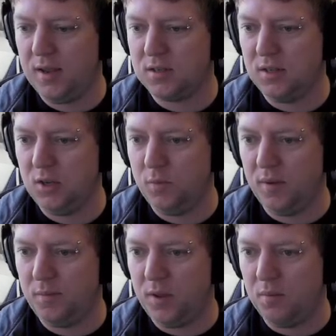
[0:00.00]
is a little
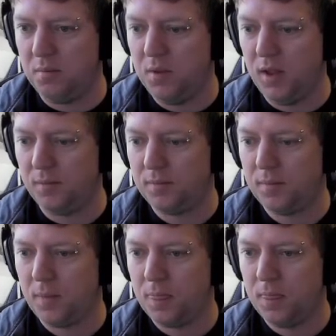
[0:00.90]
bit beyond me.
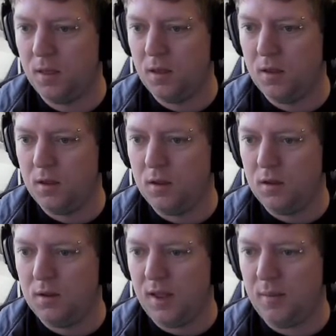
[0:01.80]

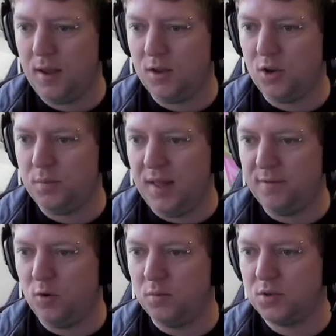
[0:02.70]
How about you do
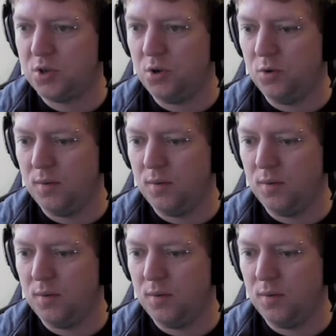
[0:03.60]
platform 2